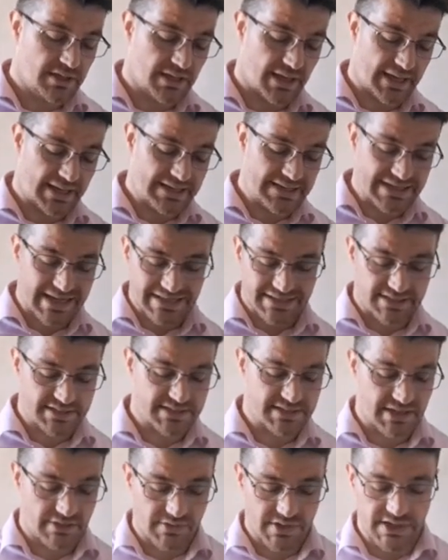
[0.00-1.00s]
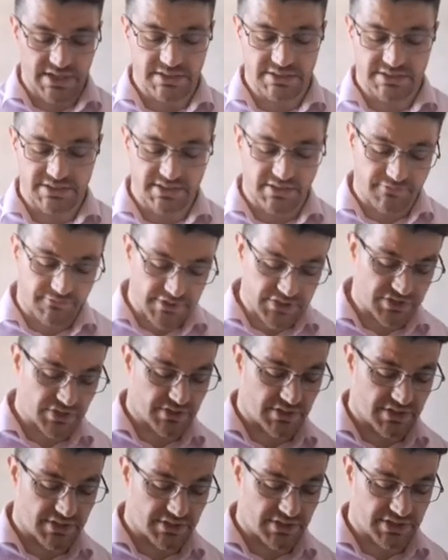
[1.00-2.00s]
a necessary and
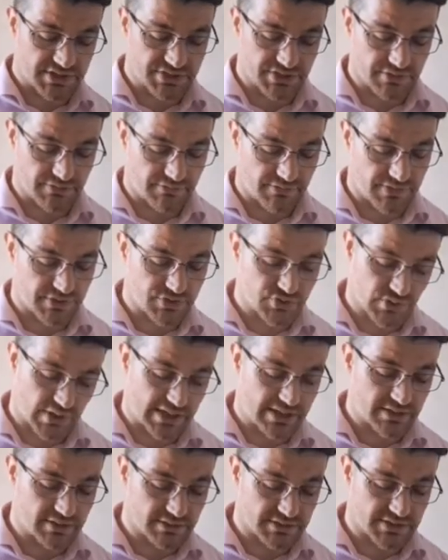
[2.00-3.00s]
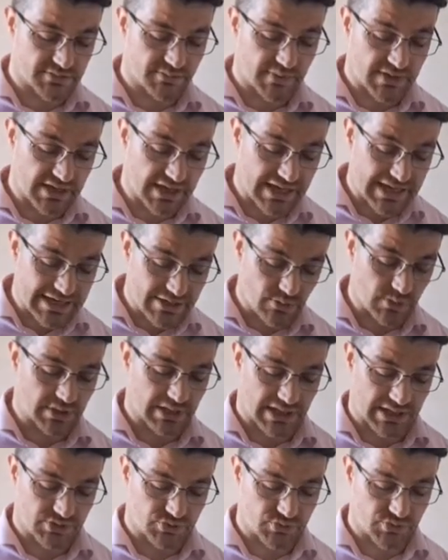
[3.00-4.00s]
sufficient condition for the triangle to be
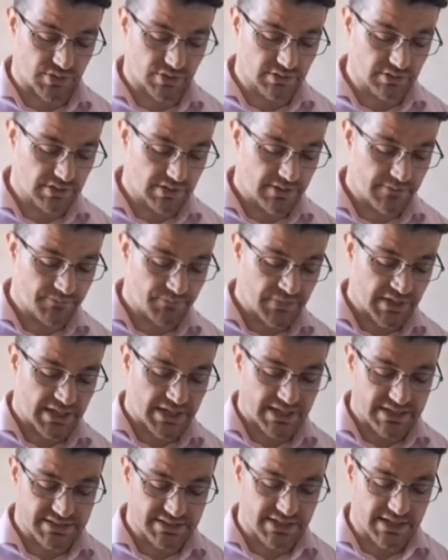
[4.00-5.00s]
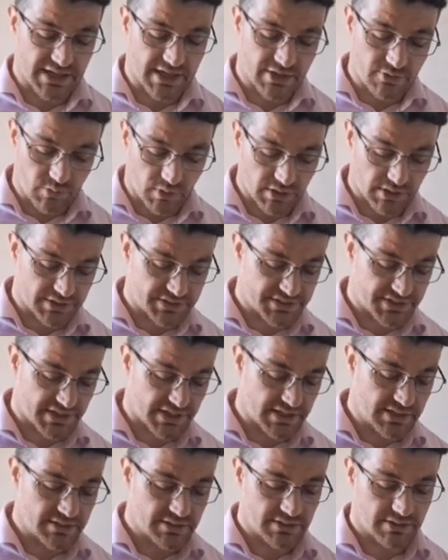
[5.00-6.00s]
equilateral is the
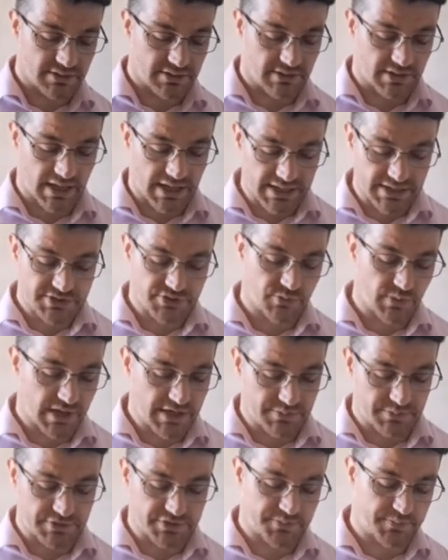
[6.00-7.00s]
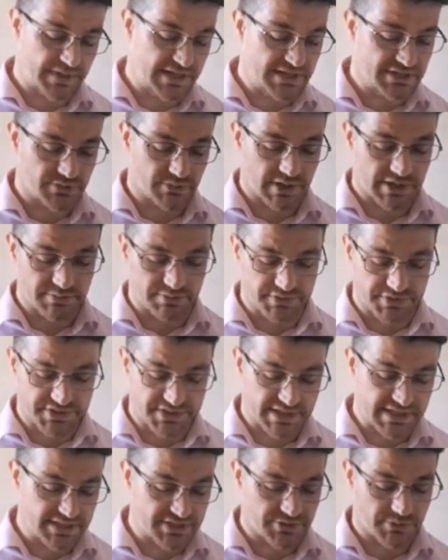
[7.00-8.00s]
equality A squared plus B squared plus
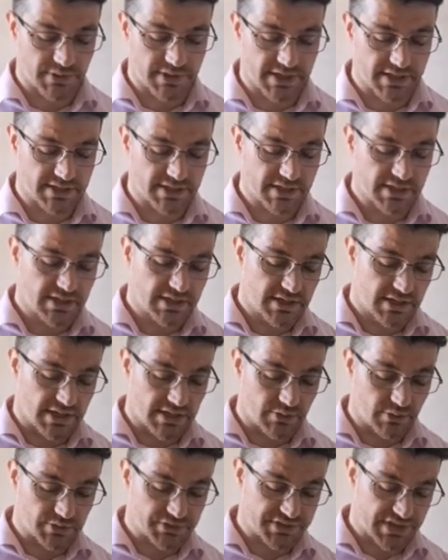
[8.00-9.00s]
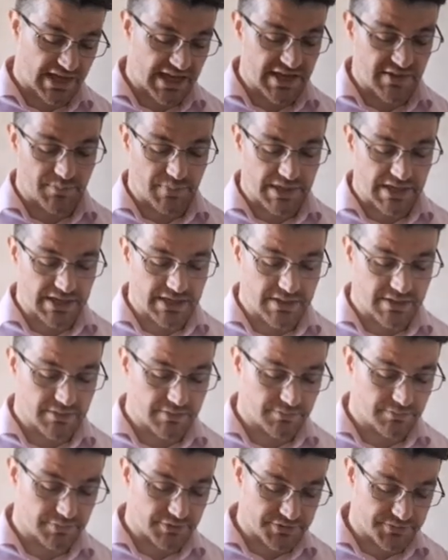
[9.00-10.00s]
C squared equals AB
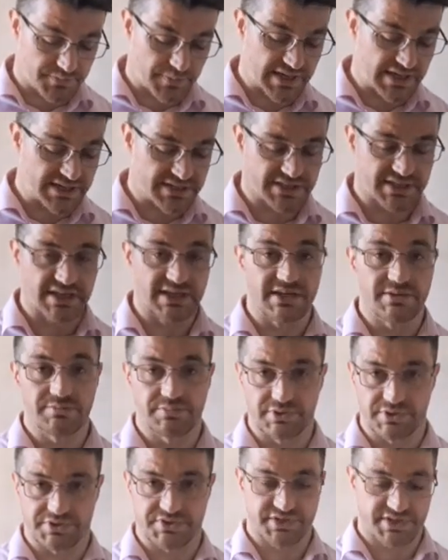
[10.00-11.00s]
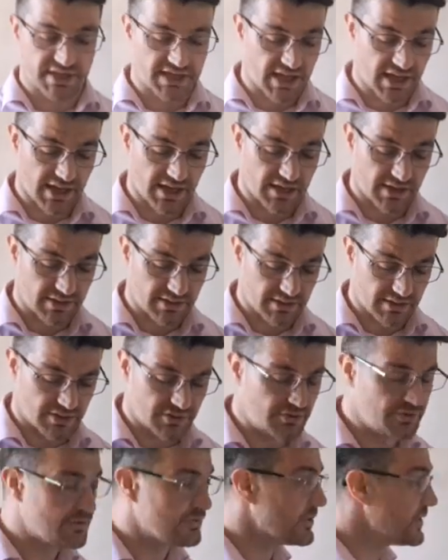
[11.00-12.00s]
plus BC plus CA. In other